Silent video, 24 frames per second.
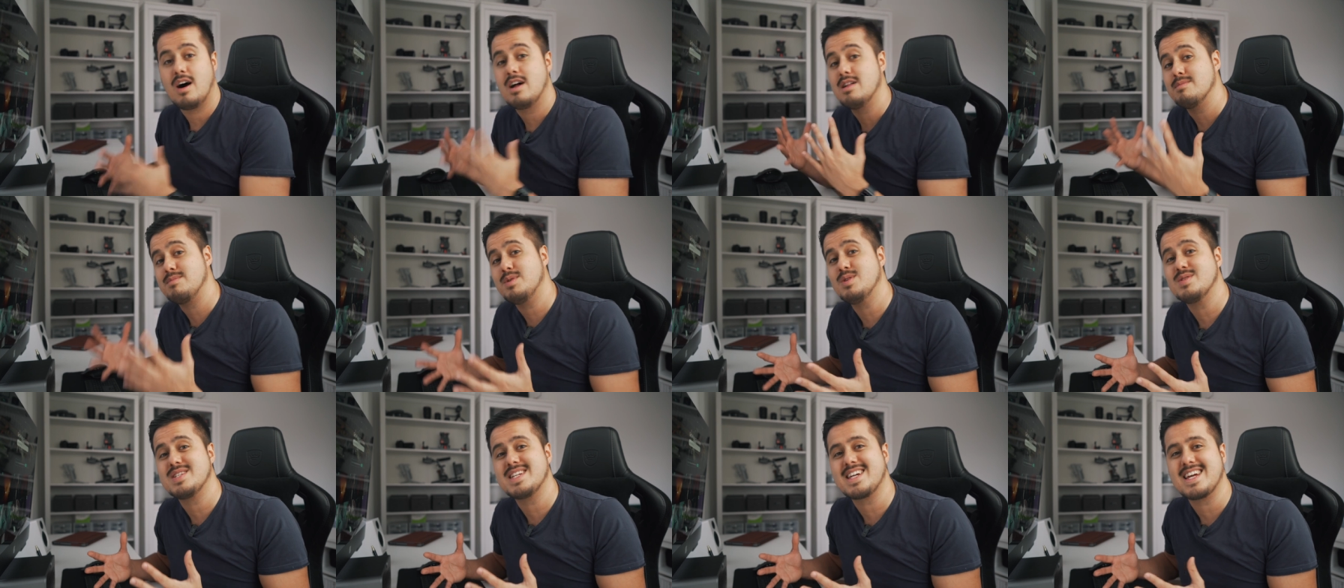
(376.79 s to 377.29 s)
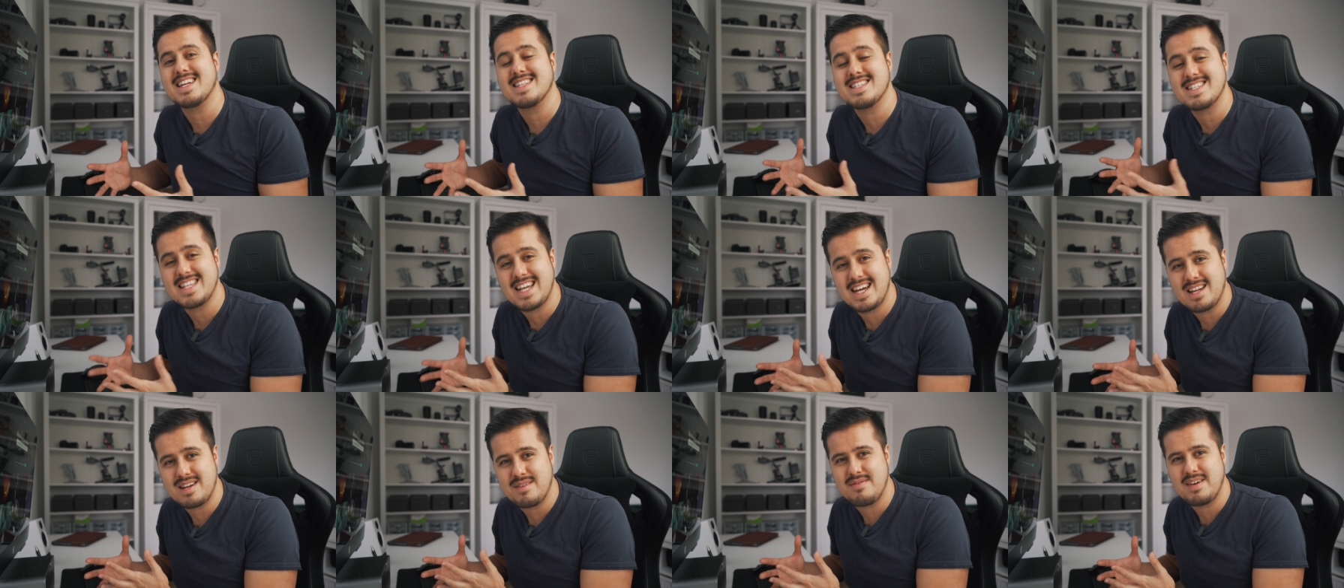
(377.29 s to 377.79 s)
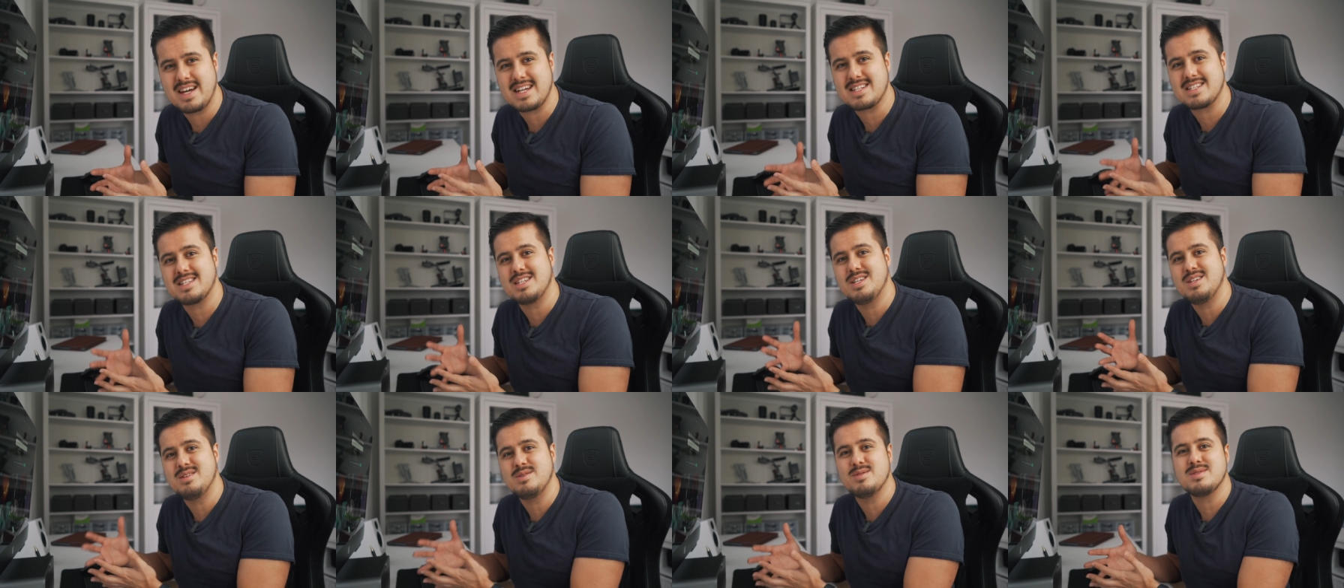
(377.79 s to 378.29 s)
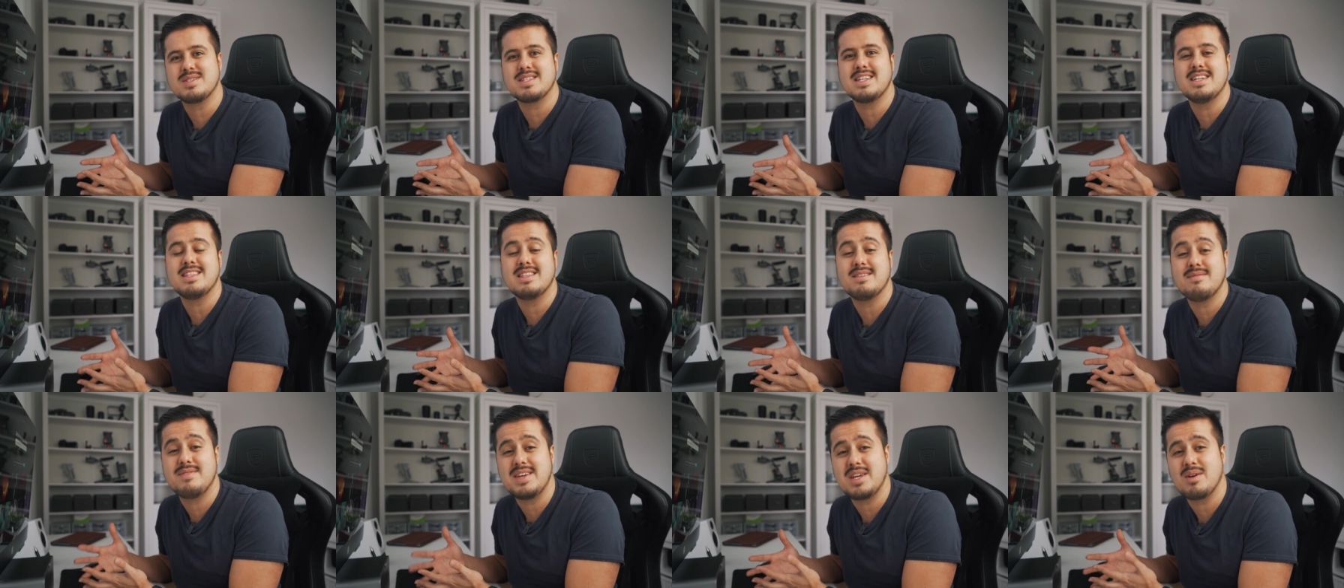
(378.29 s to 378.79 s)
All music and sound effects used in
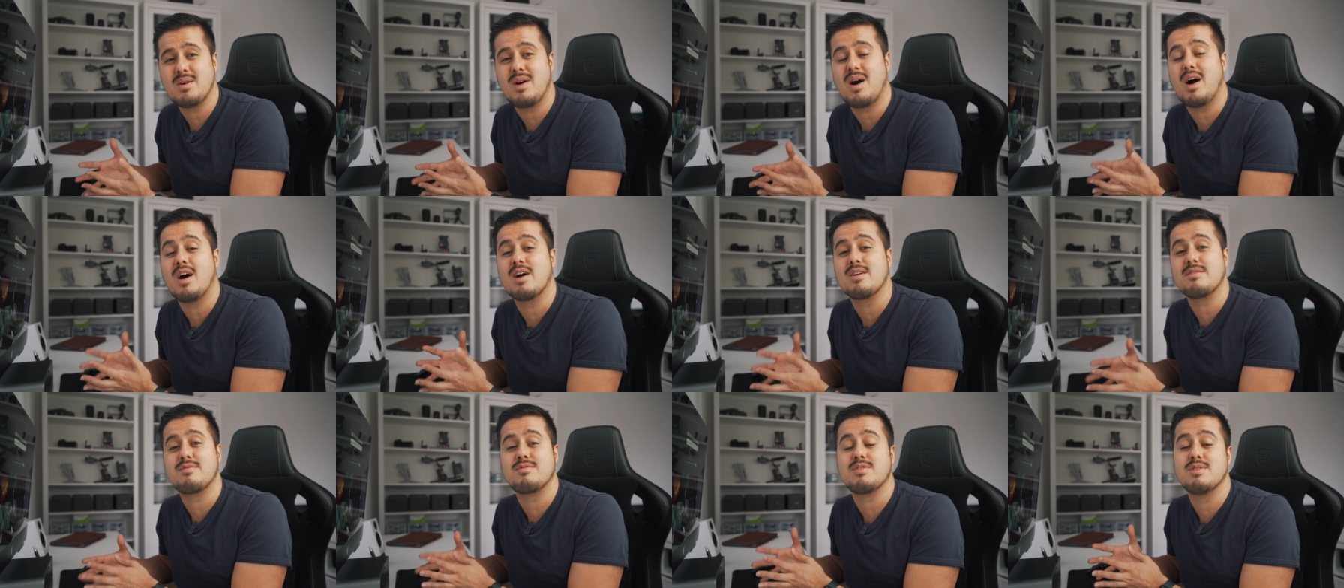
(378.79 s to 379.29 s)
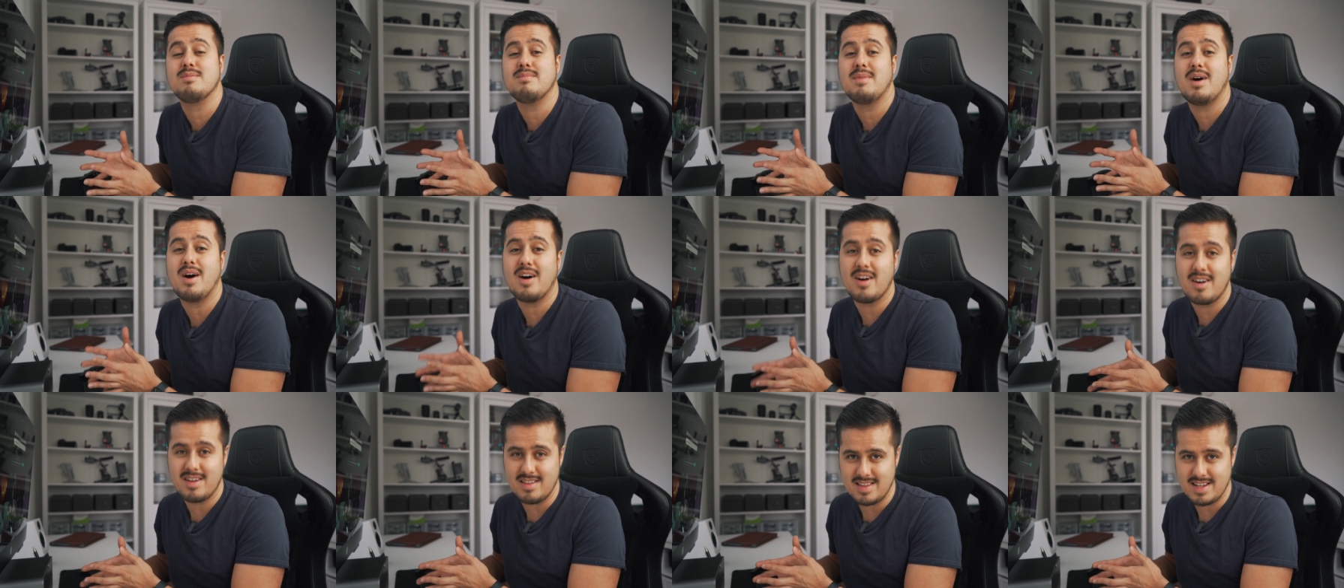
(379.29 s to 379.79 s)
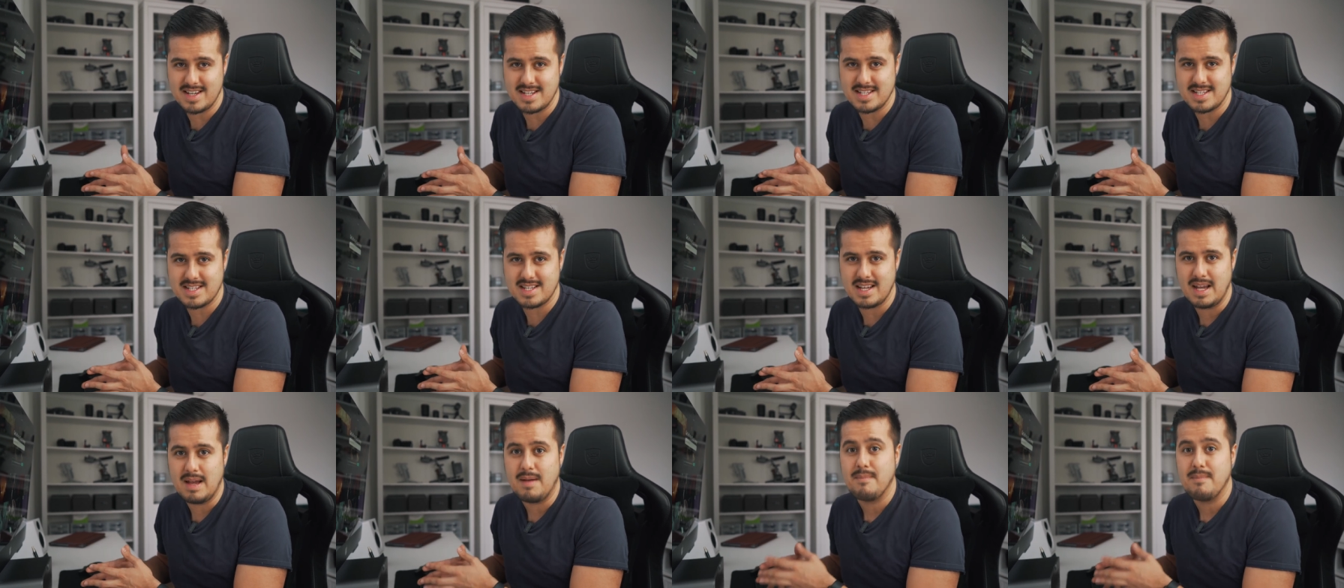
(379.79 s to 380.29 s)
the video are from Artlist.